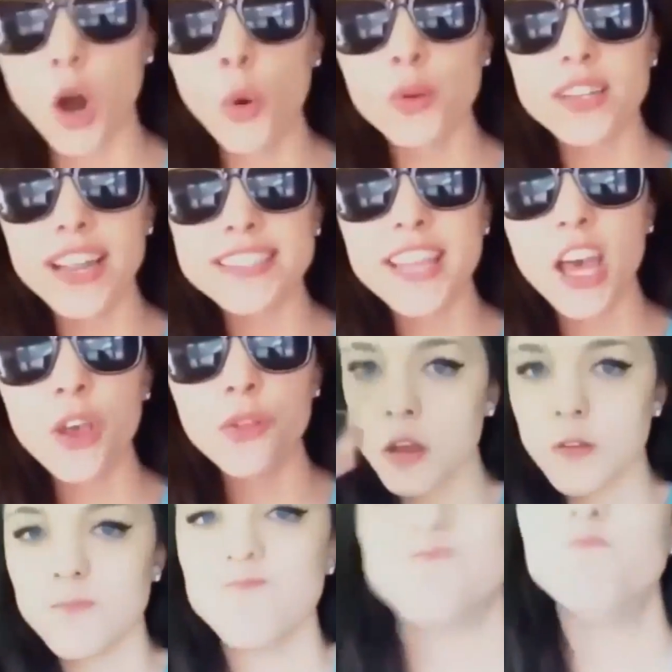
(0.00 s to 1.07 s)
Oh, and did I tell you that?
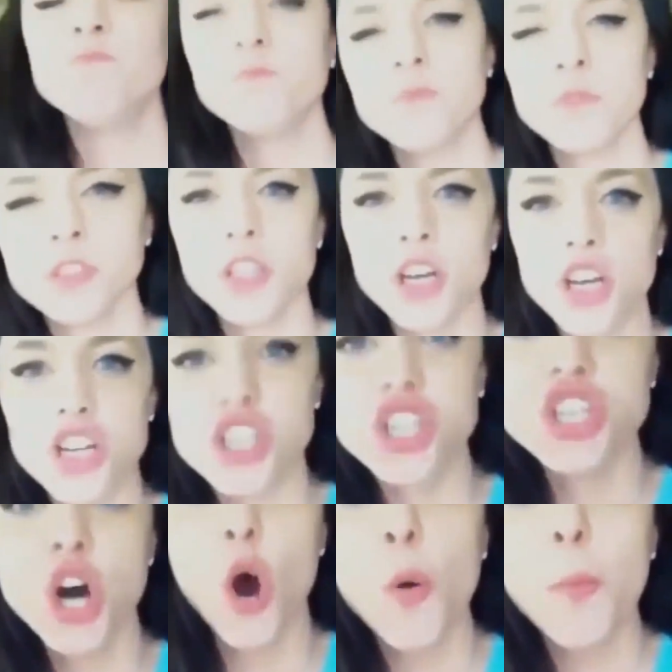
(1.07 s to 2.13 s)

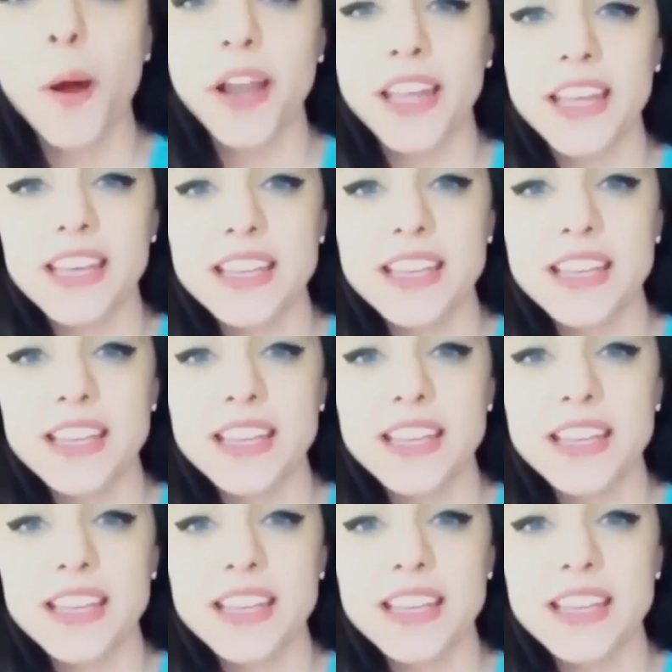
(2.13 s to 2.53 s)
Nobody